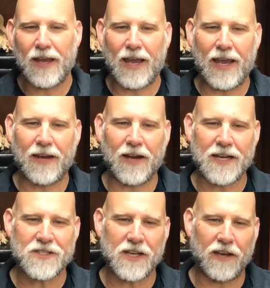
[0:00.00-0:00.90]
And
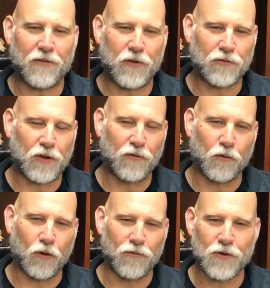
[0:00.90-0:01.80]
Isaiah
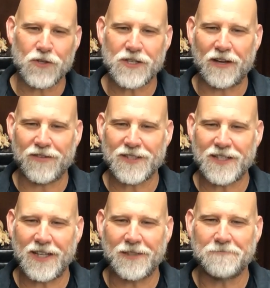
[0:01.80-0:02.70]
54, verse
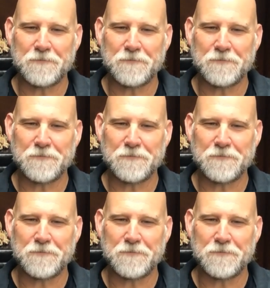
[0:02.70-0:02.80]
17.